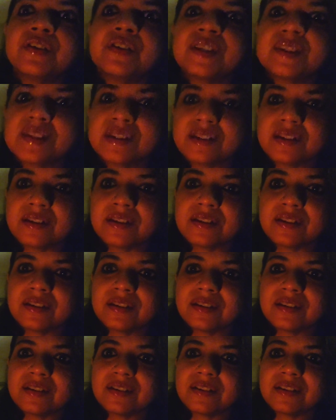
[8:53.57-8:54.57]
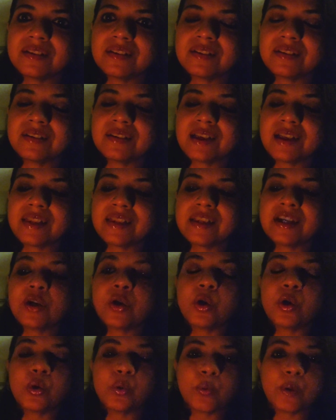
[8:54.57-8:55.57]
risen, and the
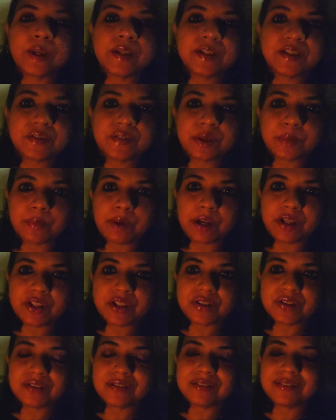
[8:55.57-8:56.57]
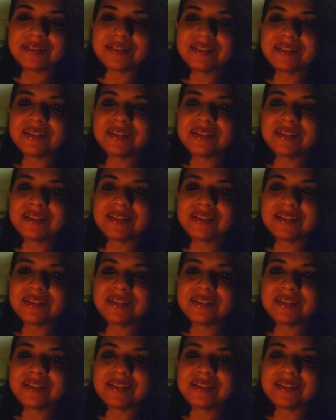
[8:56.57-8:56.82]
conquest of the passion.